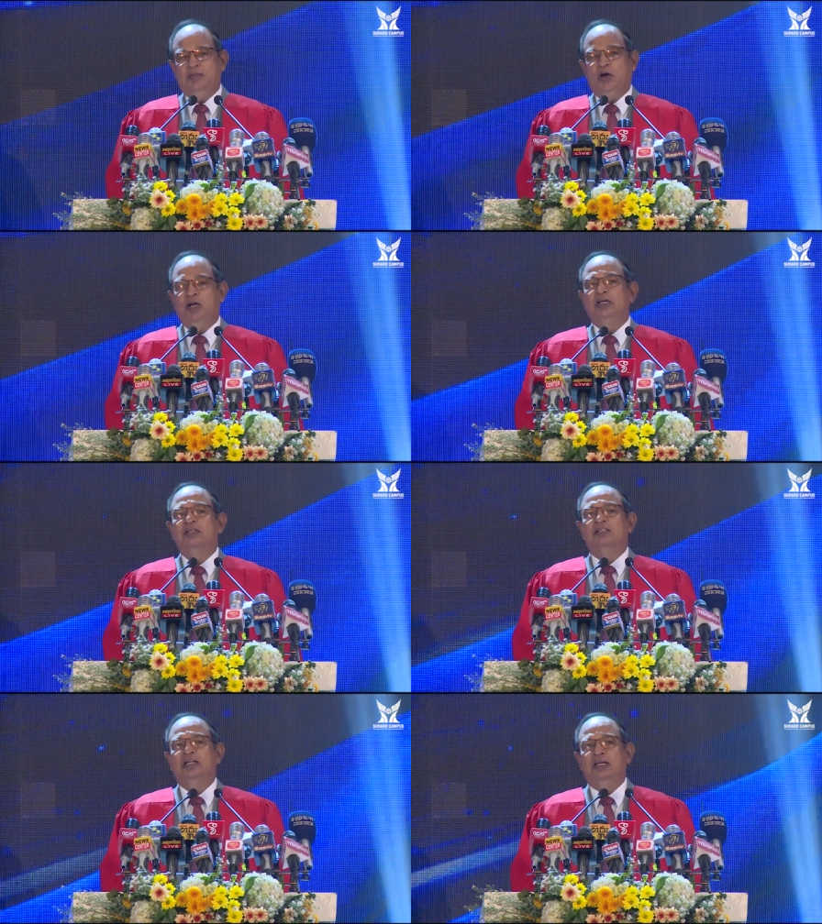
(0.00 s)

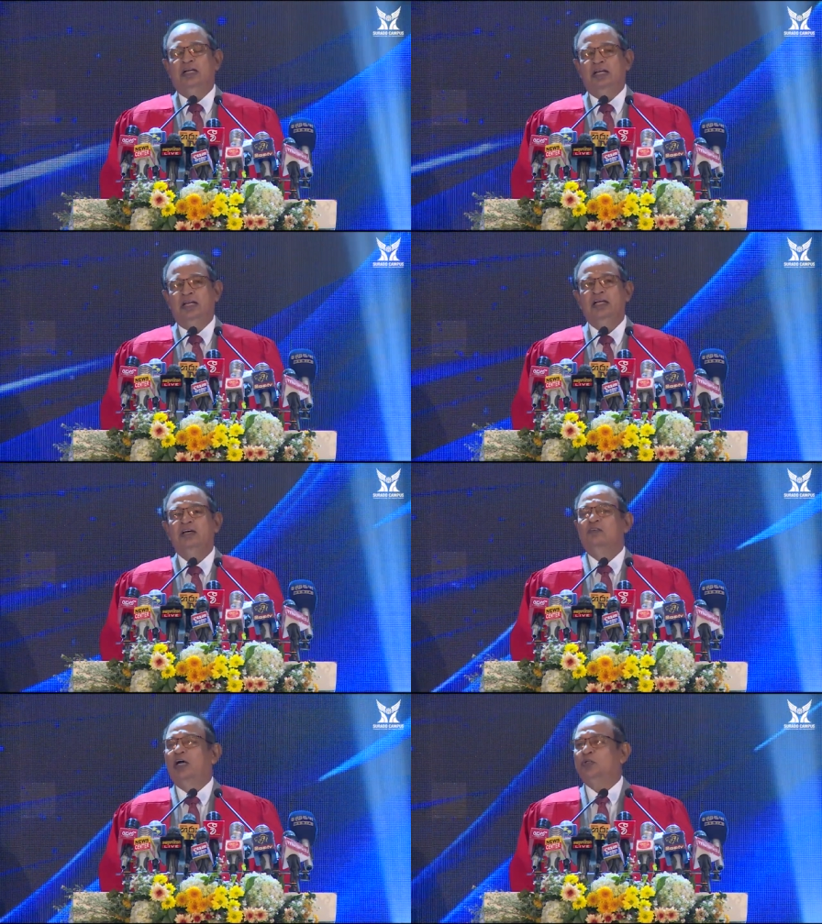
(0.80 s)
honors degree,
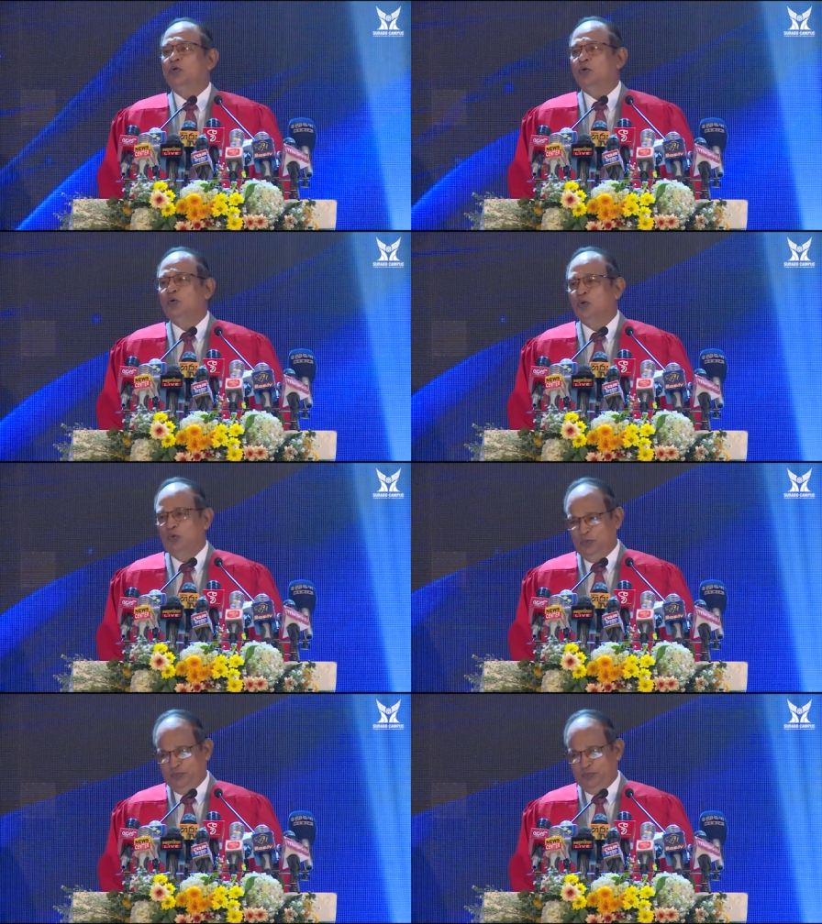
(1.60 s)
what to do.